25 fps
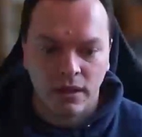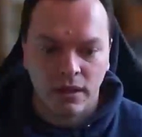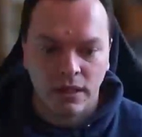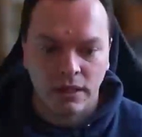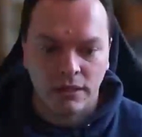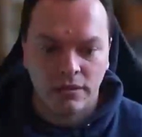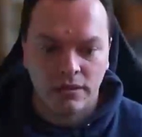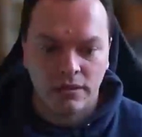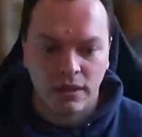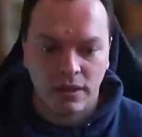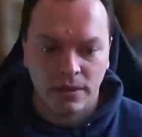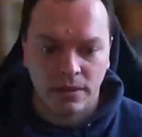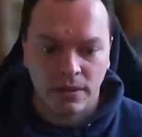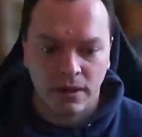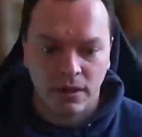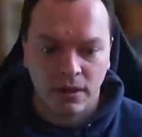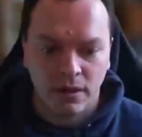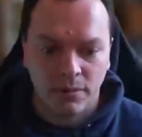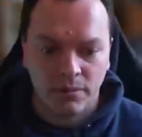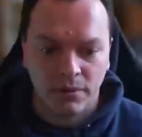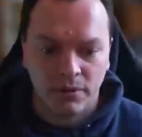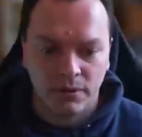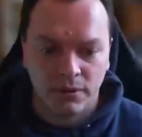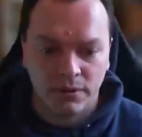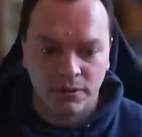and set that
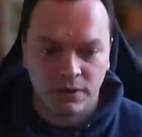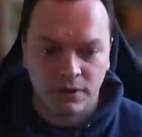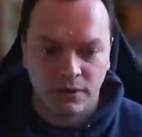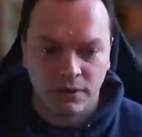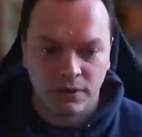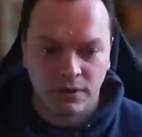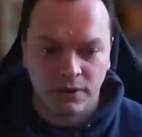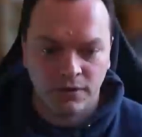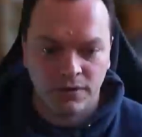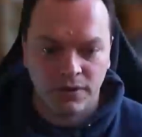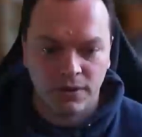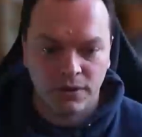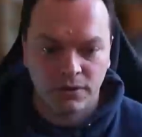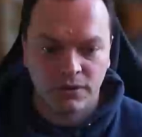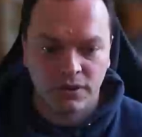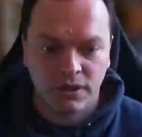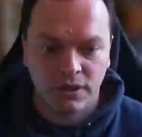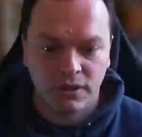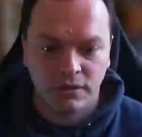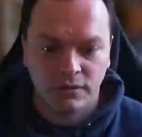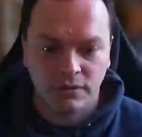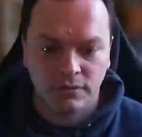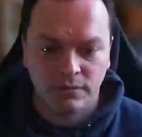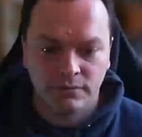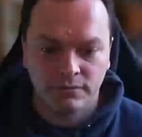up as a
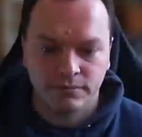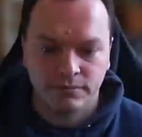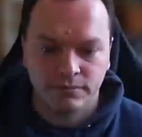filter.